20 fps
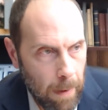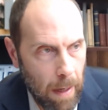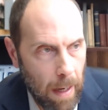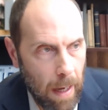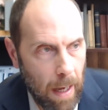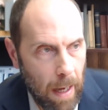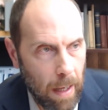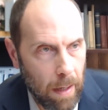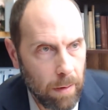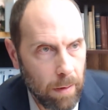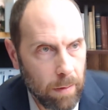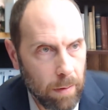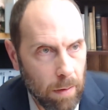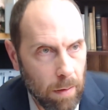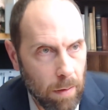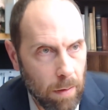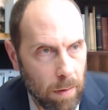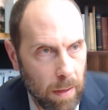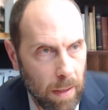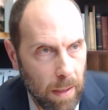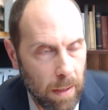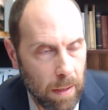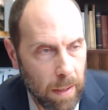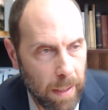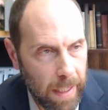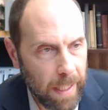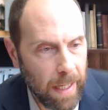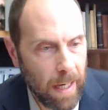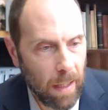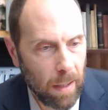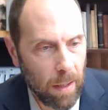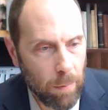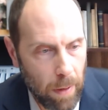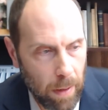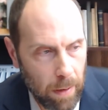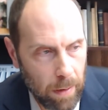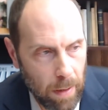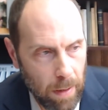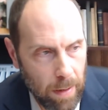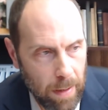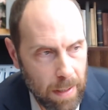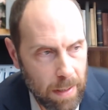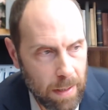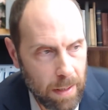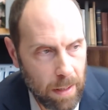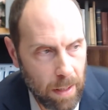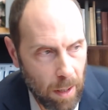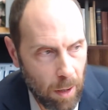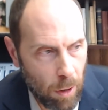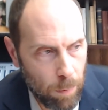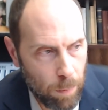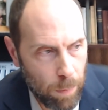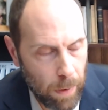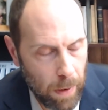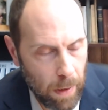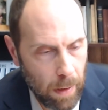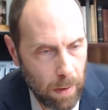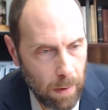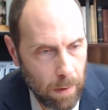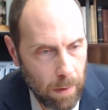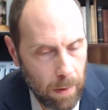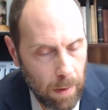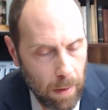and the key element in this therapy